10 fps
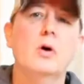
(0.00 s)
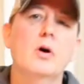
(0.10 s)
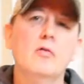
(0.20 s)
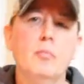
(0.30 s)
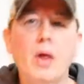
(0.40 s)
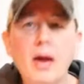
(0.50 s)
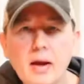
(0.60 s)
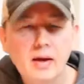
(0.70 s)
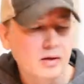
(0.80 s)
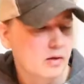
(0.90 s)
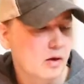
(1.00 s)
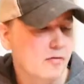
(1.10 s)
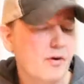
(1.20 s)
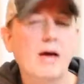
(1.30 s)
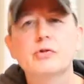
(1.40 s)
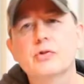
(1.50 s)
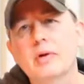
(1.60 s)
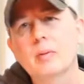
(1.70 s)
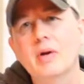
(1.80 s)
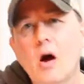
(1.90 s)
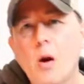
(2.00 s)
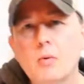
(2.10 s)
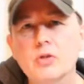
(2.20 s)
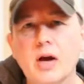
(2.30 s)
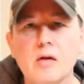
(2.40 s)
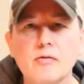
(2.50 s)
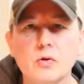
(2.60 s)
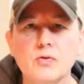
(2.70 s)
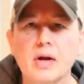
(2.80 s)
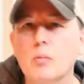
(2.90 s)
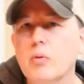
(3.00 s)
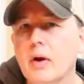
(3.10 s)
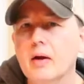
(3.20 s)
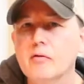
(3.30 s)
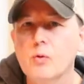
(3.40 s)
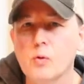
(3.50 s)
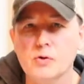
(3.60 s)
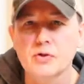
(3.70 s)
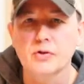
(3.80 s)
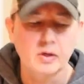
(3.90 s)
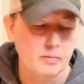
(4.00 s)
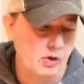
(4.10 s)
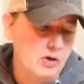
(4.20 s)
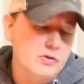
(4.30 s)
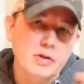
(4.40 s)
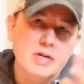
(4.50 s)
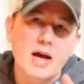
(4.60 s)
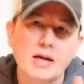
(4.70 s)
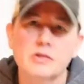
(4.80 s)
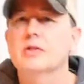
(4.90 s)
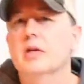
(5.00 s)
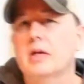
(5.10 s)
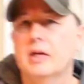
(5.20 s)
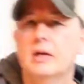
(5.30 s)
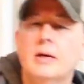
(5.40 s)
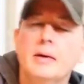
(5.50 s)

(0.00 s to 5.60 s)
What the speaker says: of playing a 5-string, but it almost kind of feels like I'm playing a 4-string because the neck is skinny.